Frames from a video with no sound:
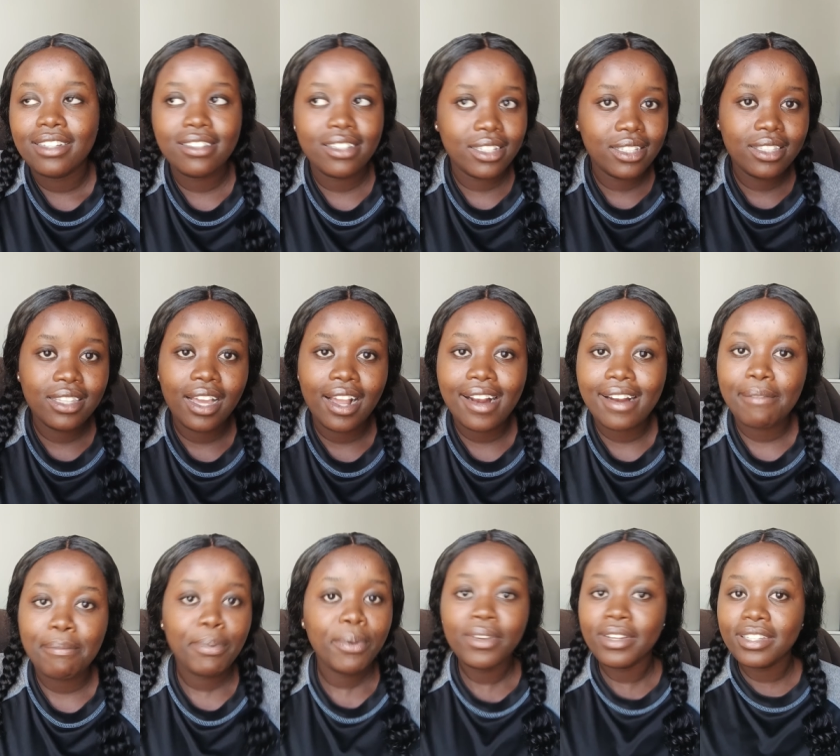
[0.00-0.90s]
just a
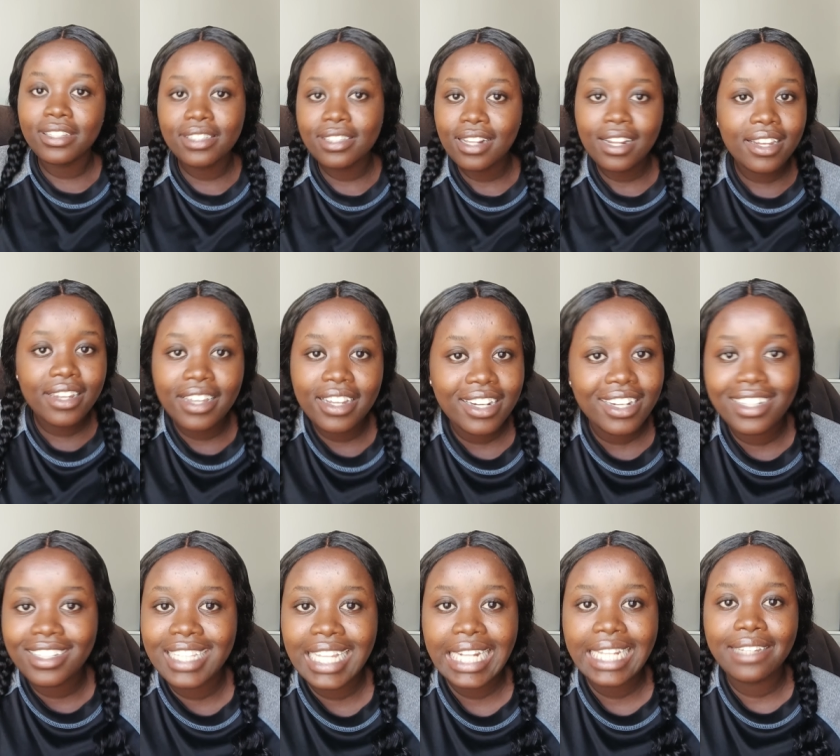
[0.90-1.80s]
police
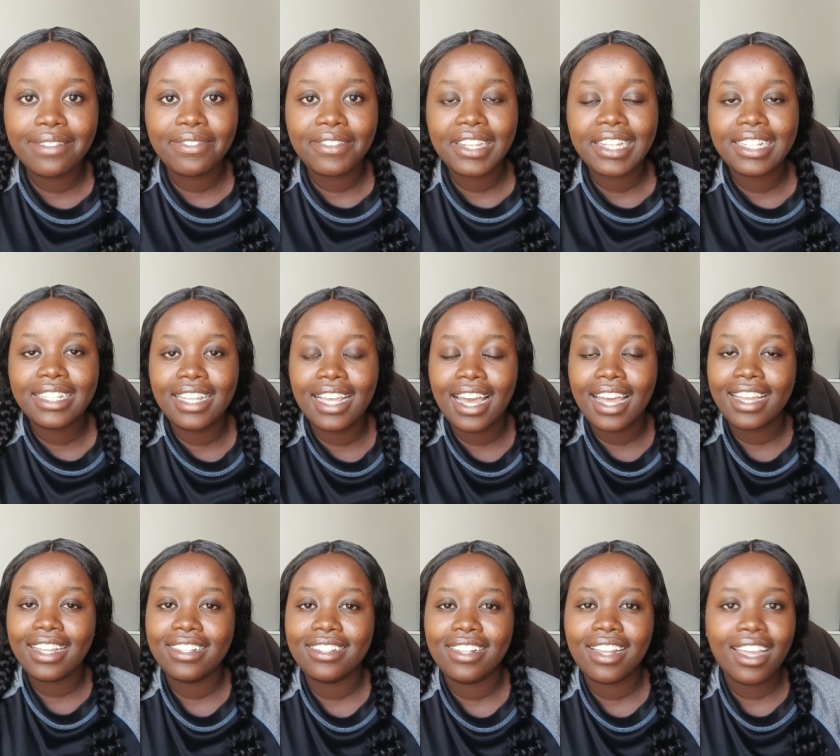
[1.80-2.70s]
clearance certificate
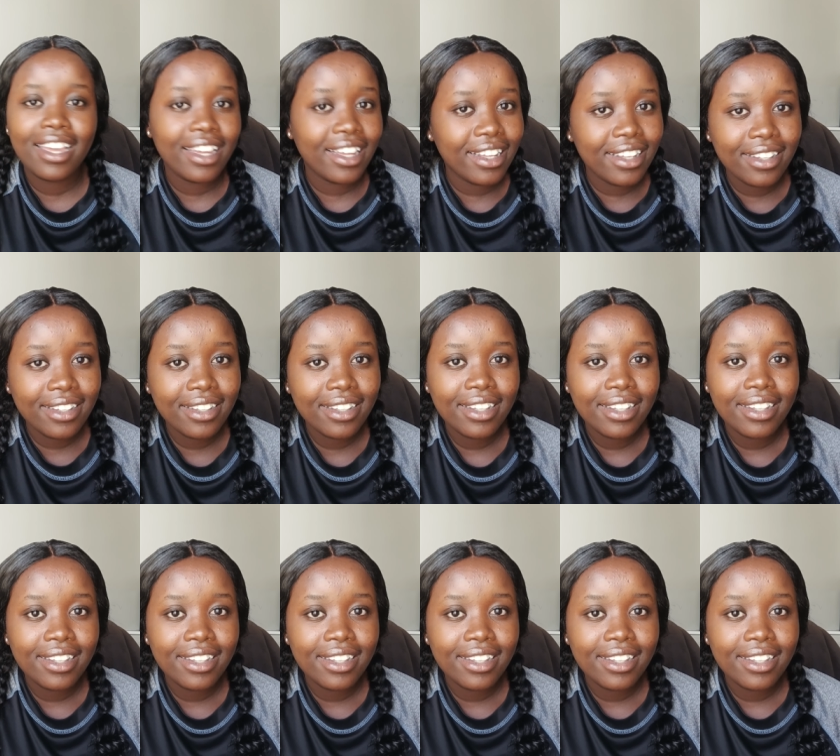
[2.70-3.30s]
guys like